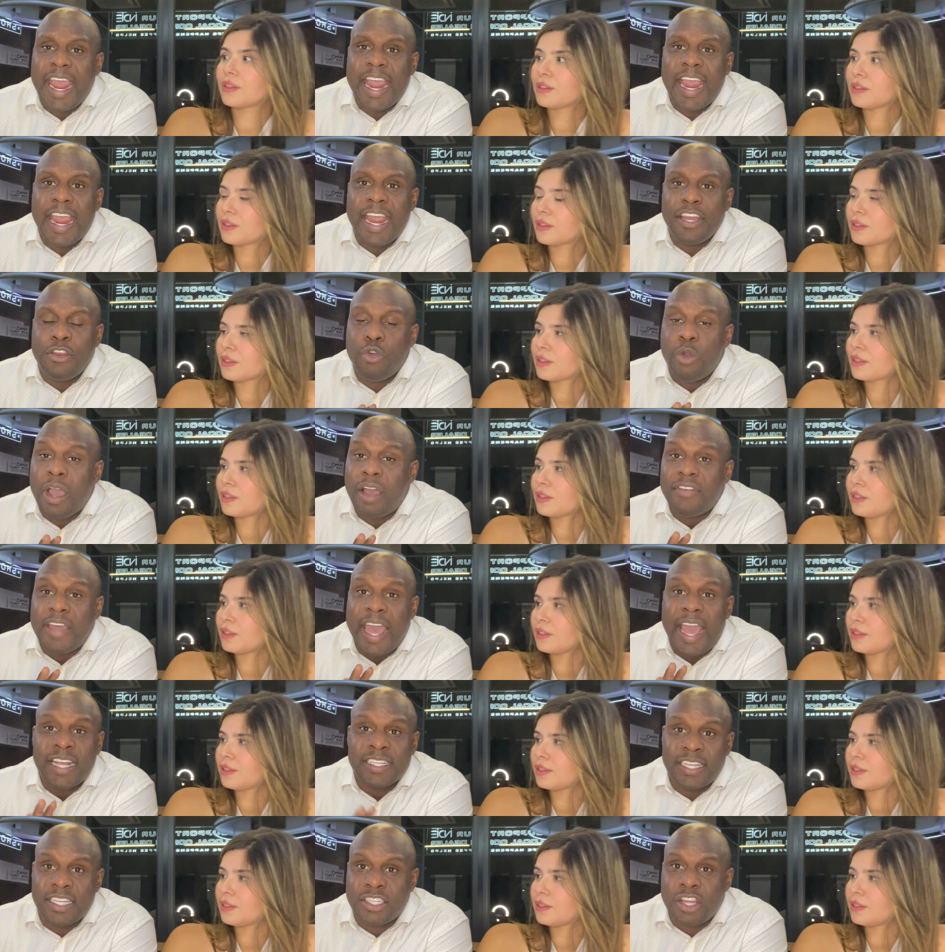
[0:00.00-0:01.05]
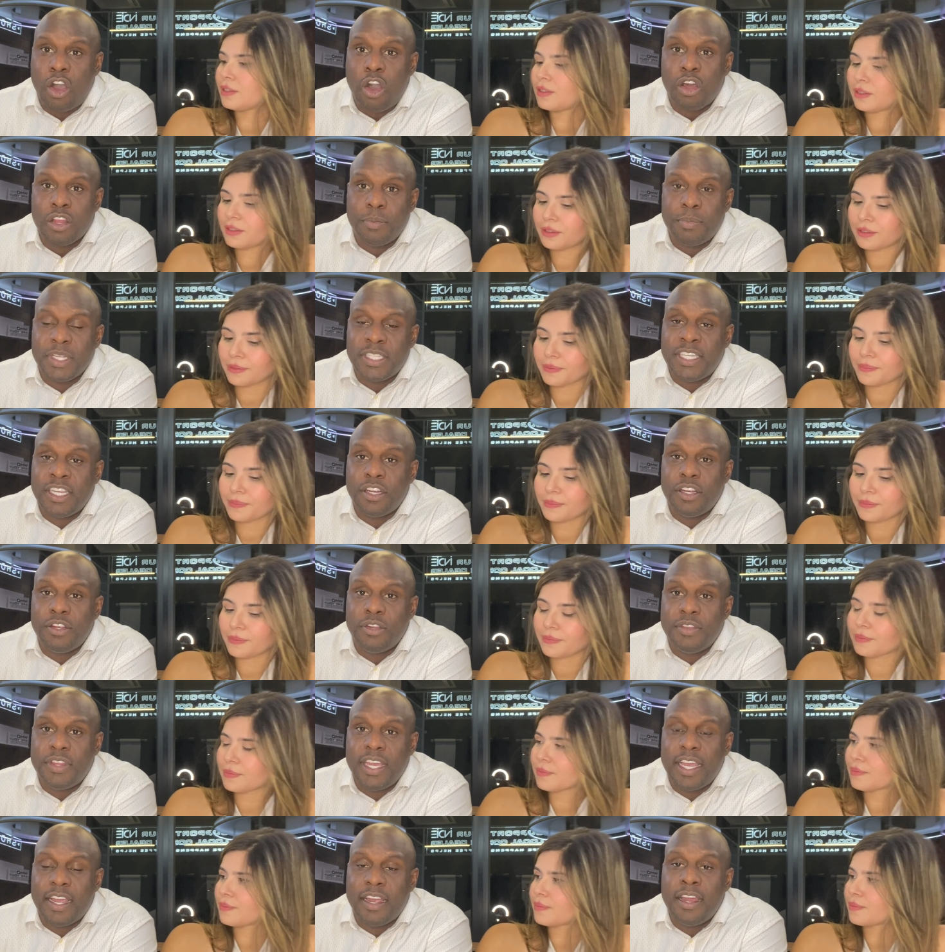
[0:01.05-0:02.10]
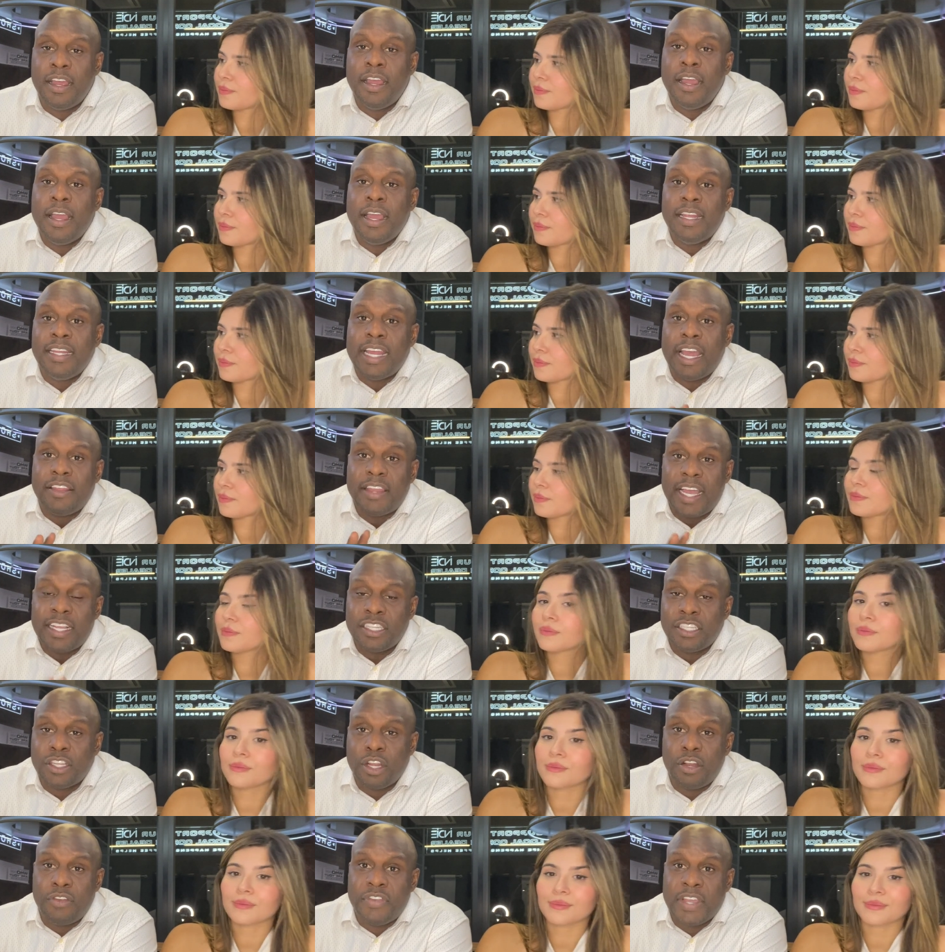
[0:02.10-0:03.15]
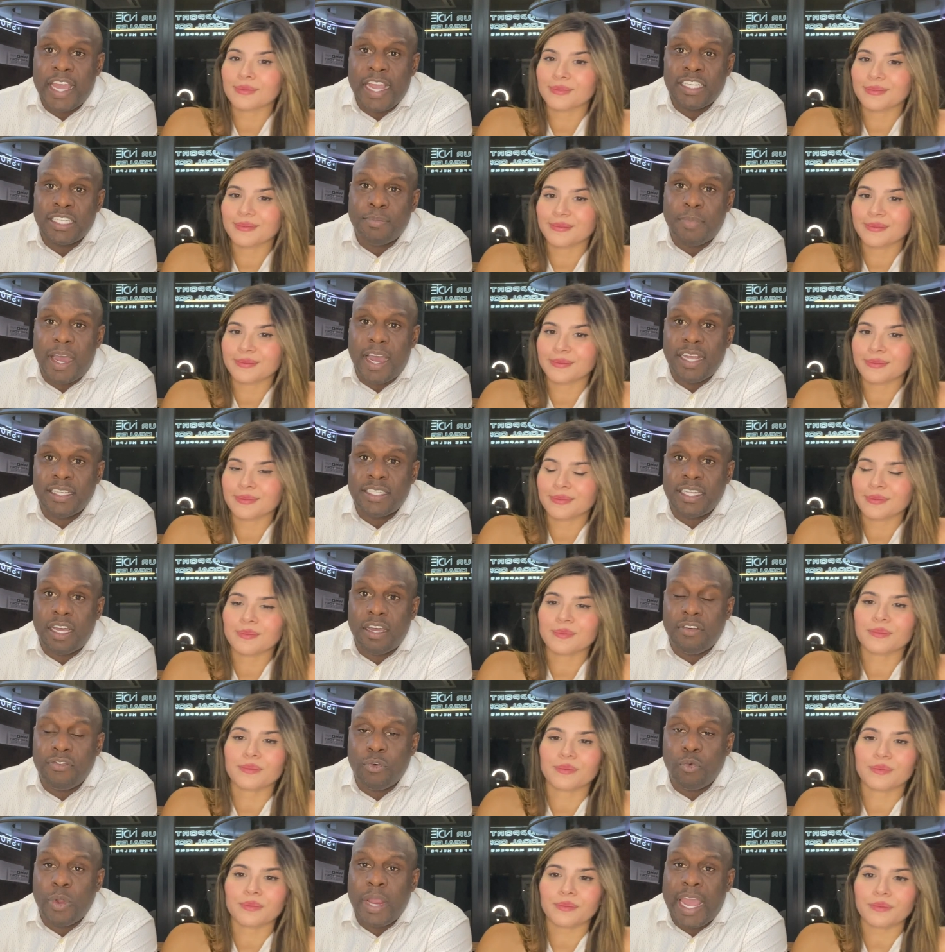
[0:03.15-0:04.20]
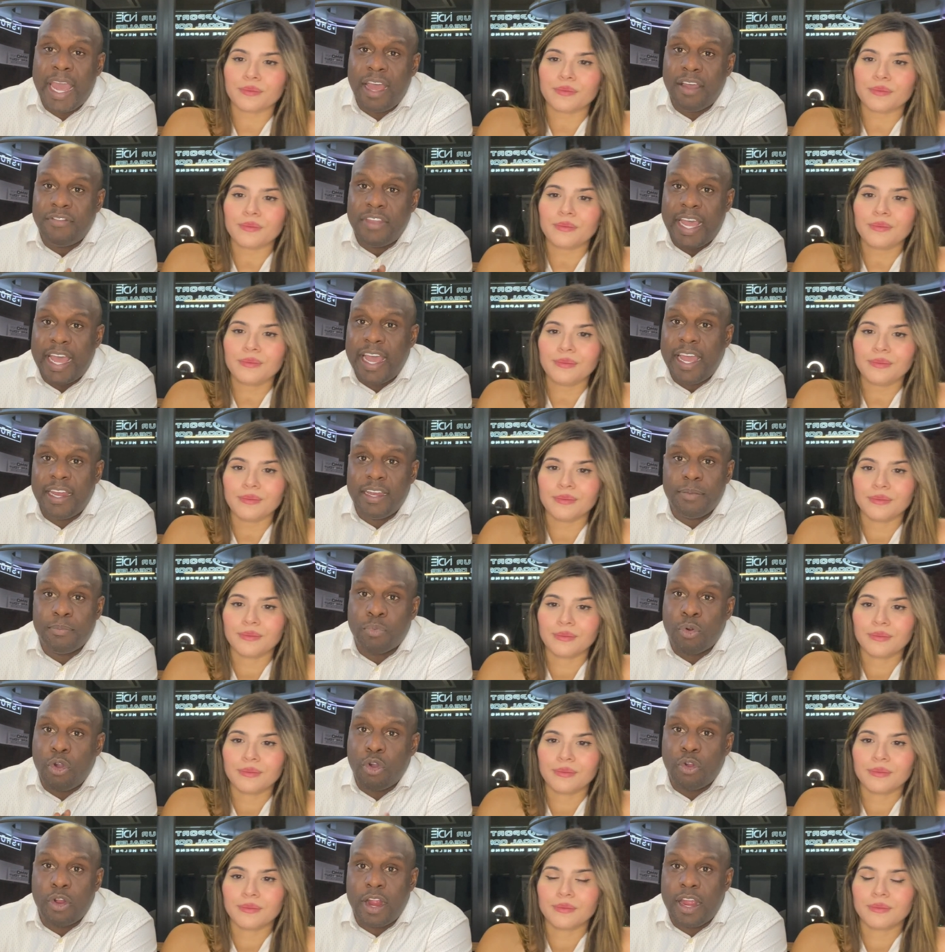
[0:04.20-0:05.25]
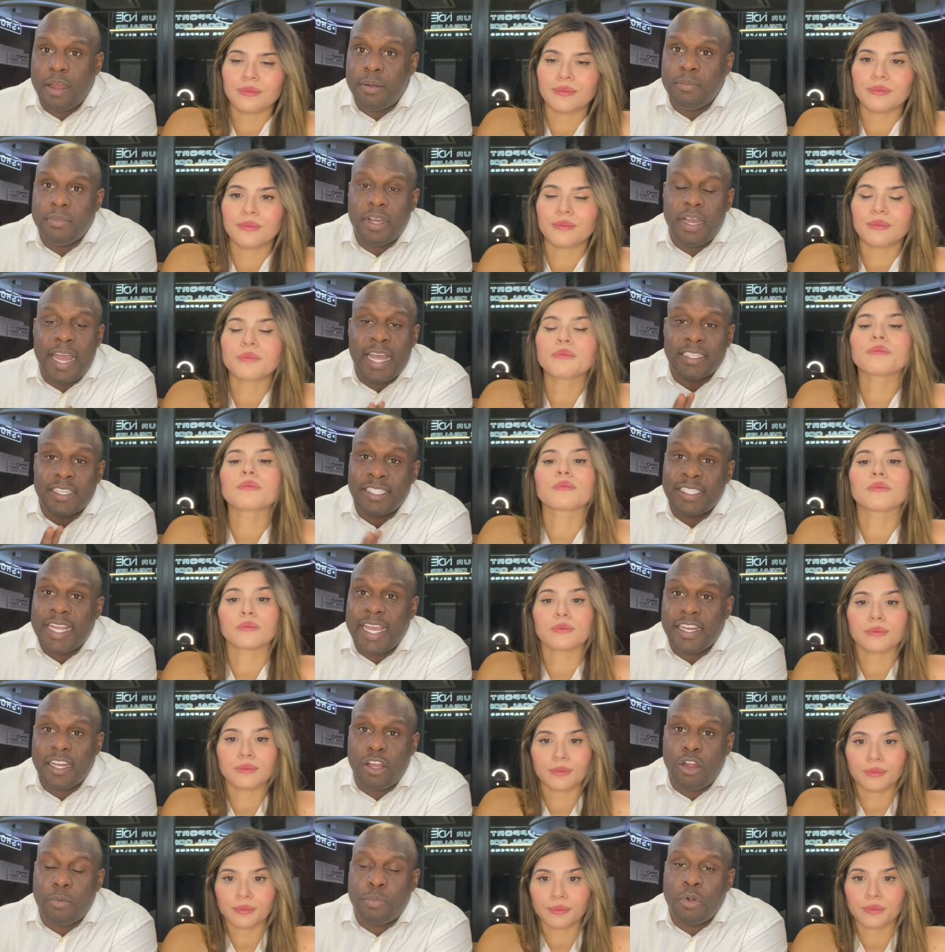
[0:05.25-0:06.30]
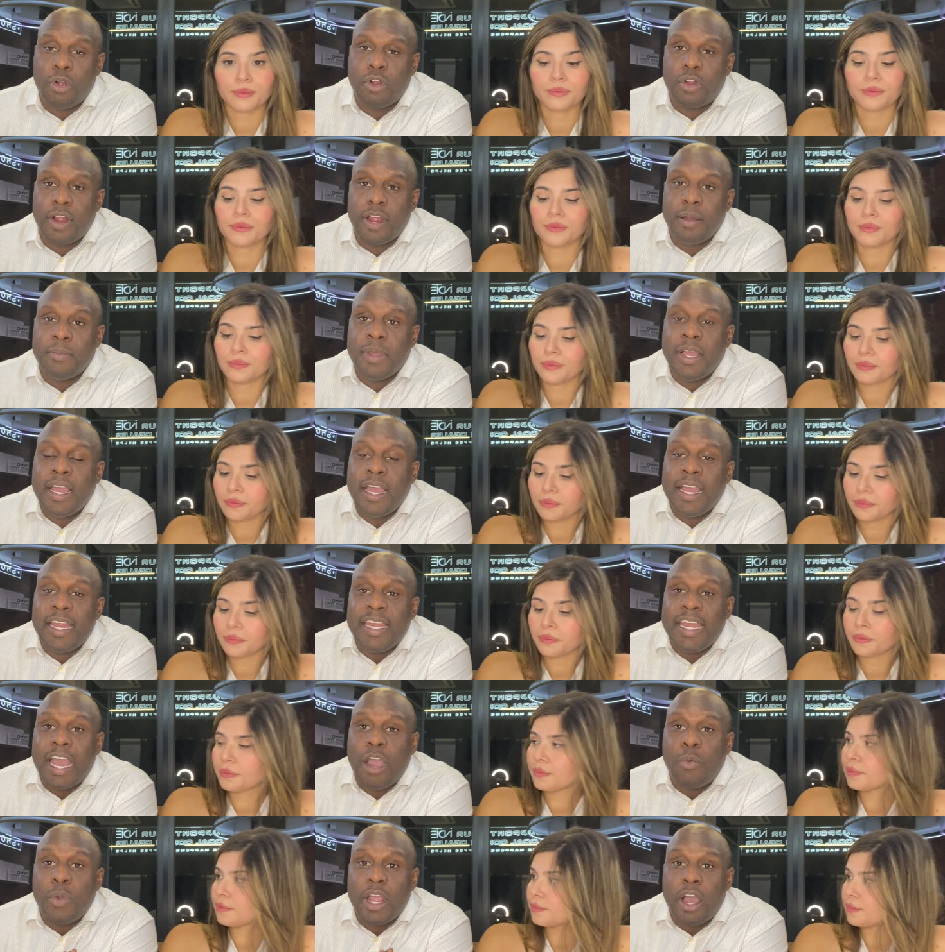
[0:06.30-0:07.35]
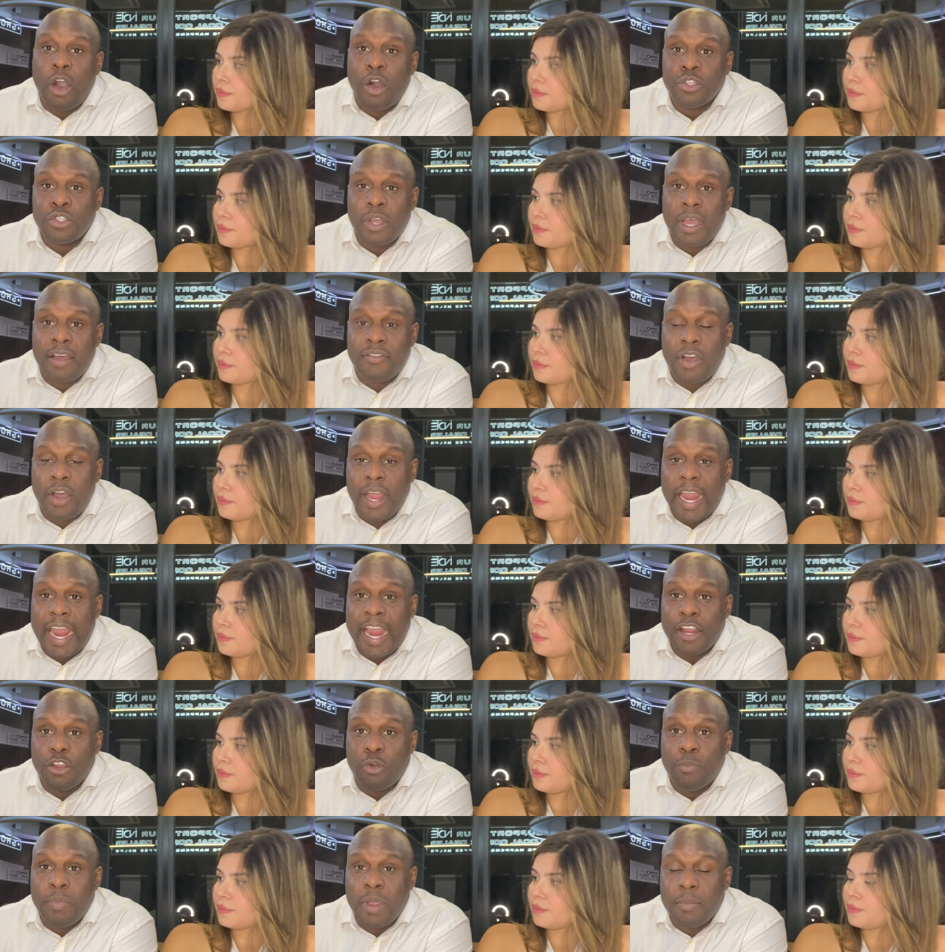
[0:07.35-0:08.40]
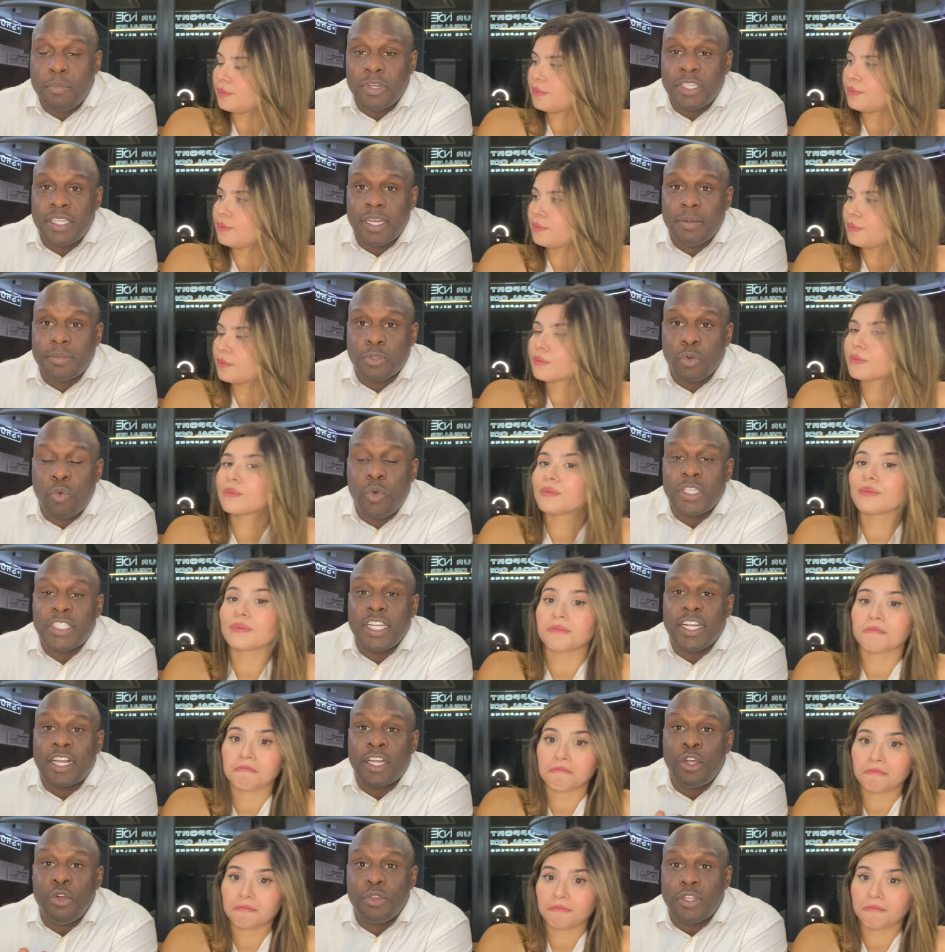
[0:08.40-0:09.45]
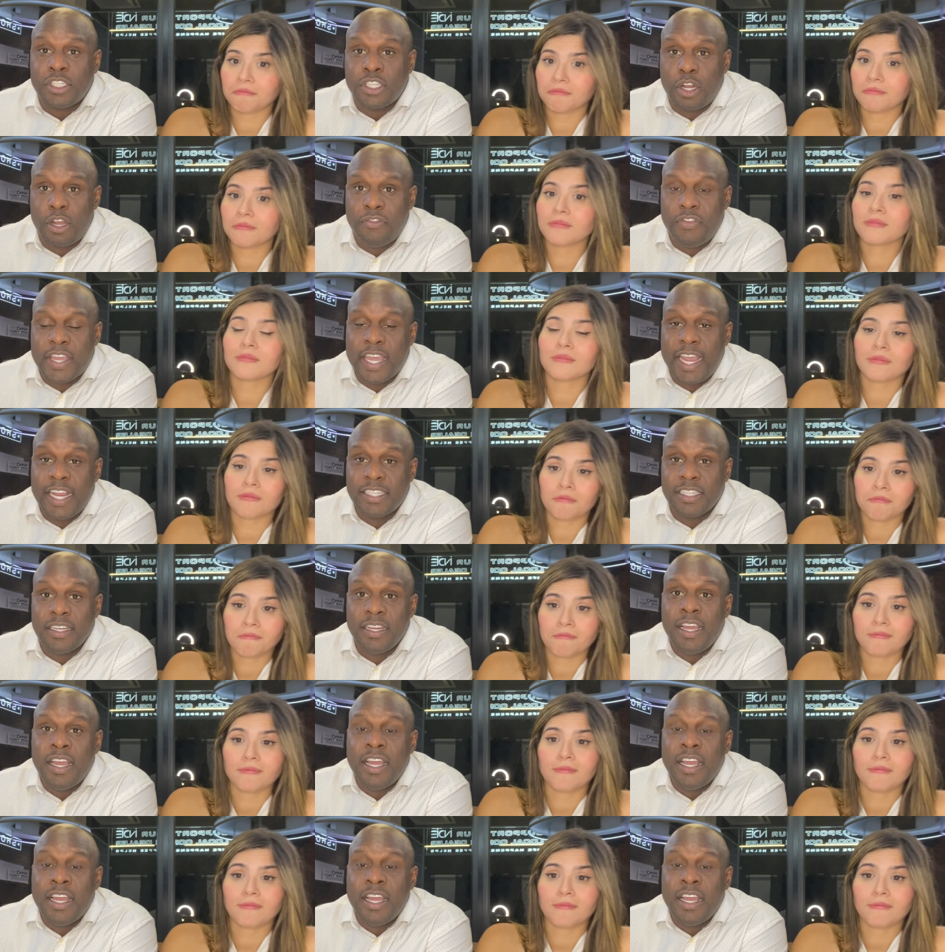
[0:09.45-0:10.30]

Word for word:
Speaker 1: and you'll have access to all the material there. Now that's a certification by itself. We have that program as a standalone program. Now, we also have our annual memberships, which include the certification.